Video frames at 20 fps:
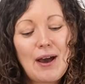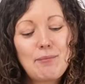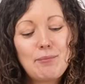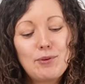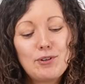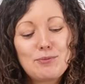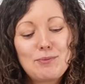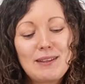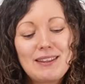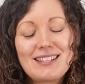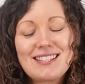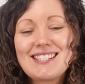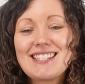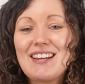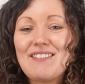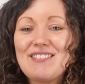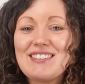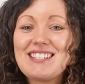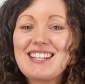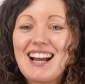would be the
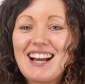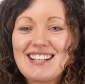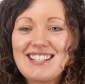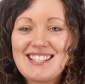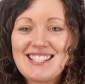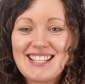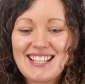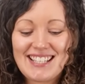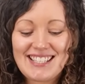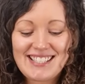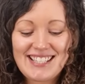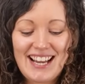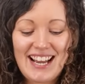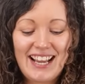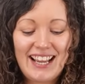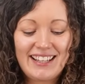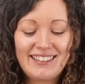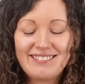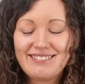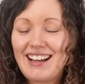
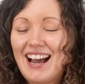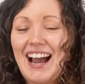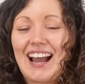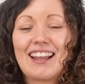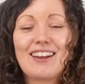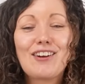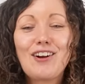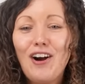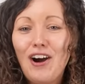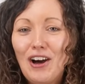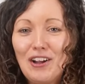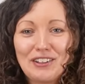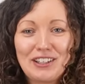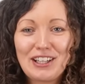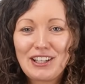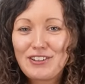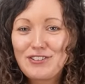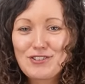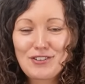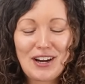7969
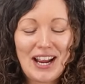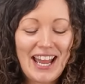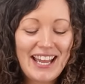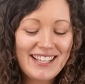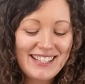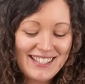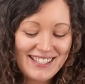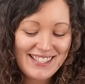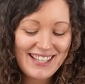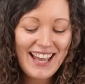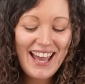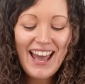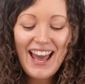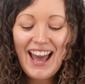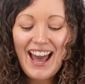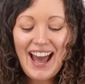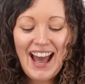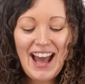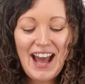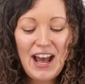iconic dress.
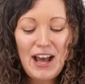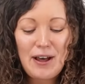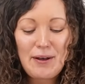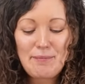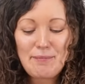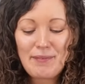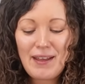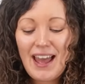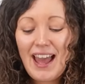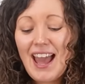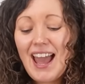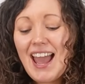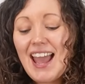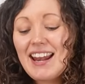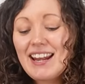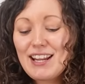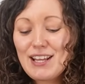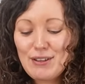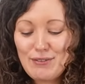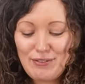
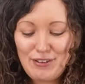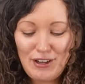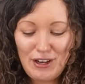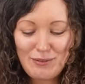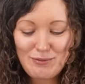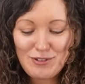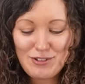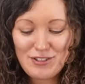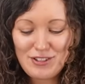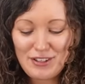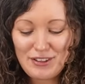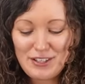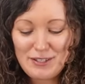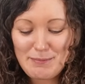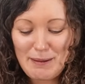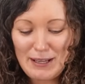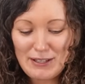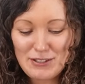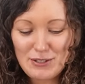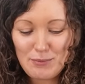Any of the options on this
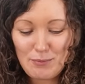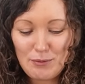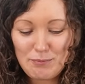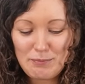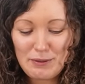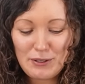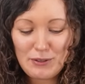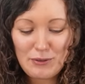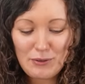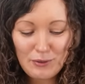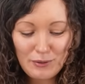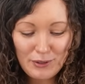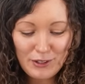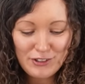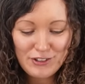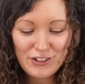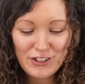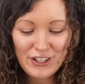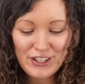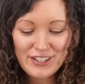pattern would be
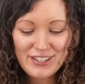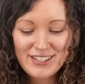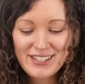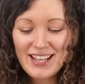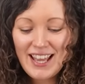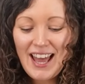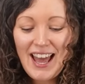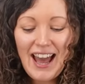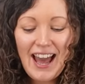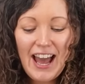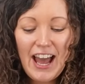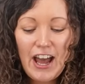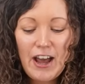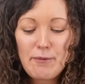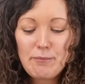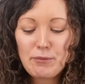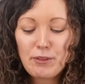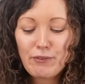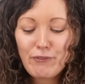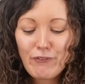gorgeous.
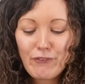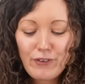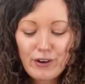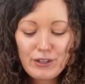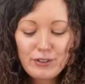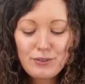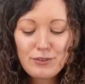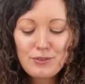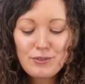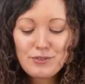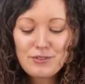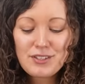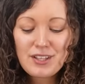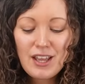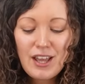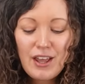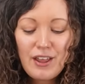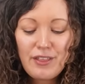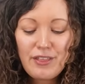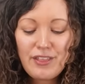The frills,
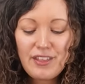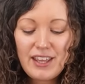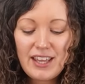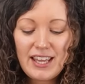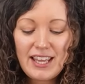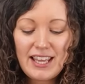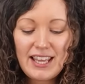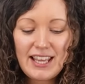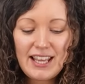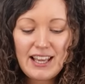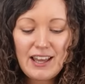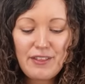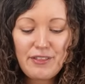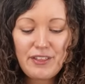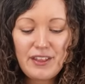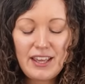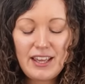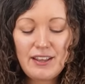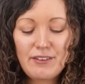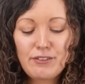
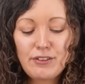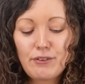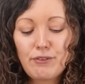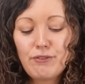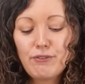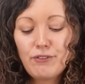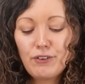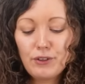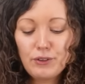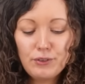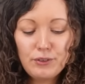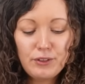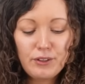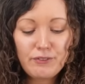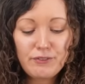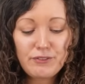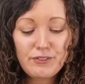the full